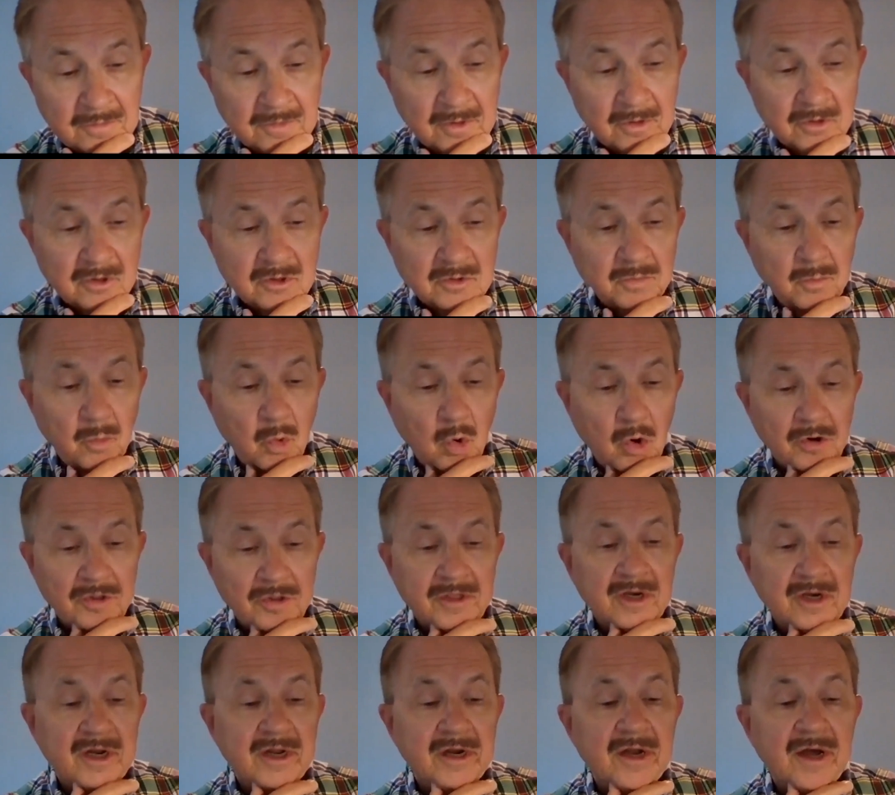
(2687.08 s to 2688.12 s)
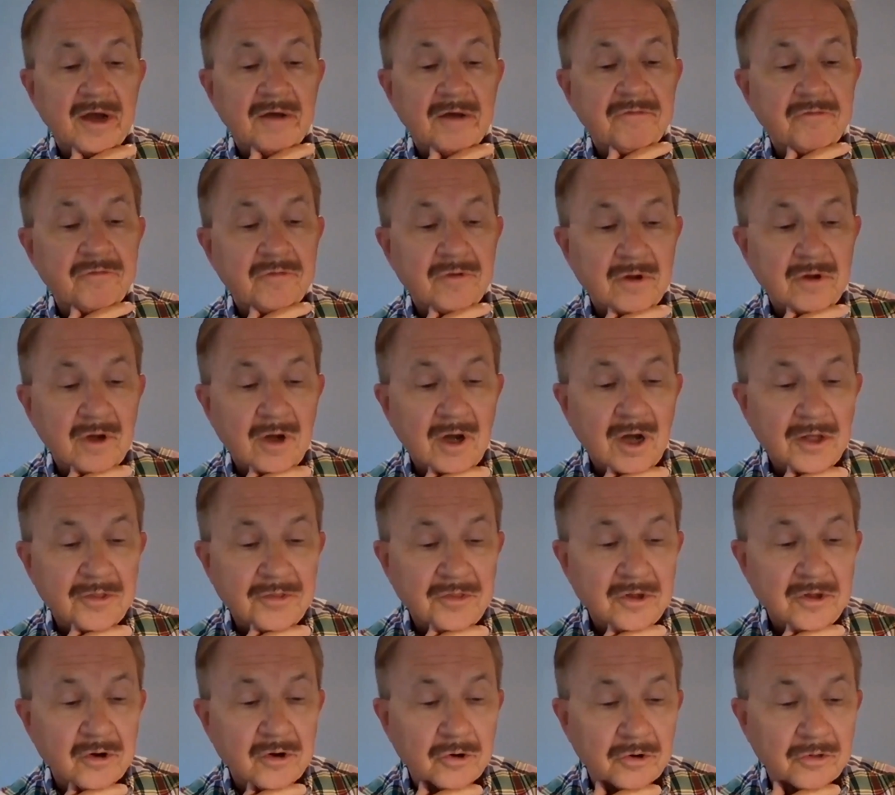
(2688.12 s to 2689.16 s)
there's more than enough on
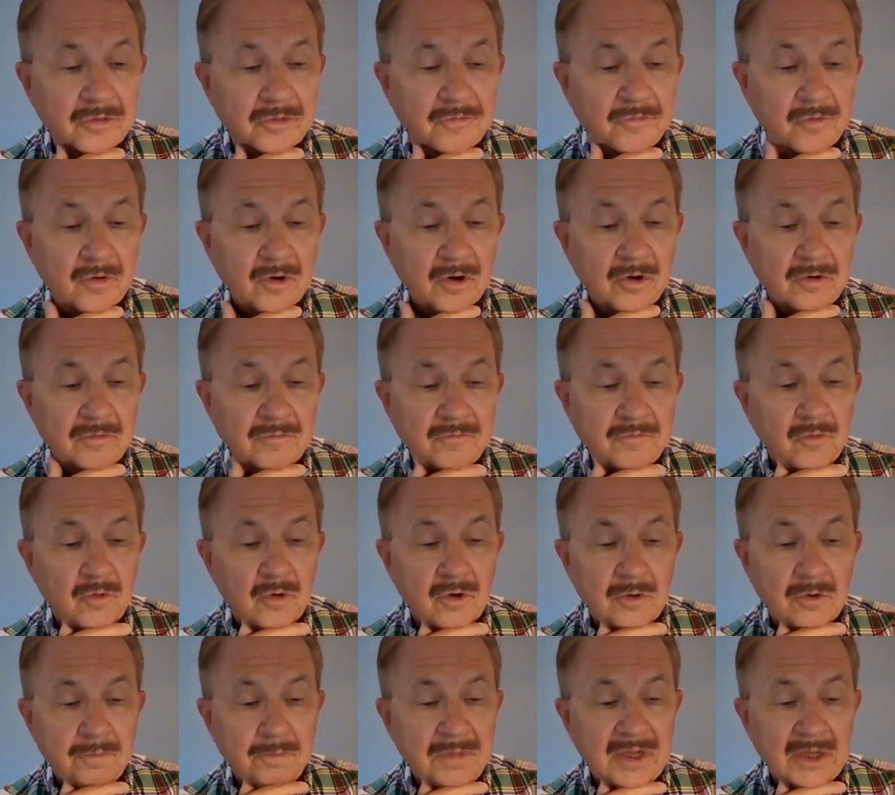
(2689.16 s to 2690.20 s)
the earth for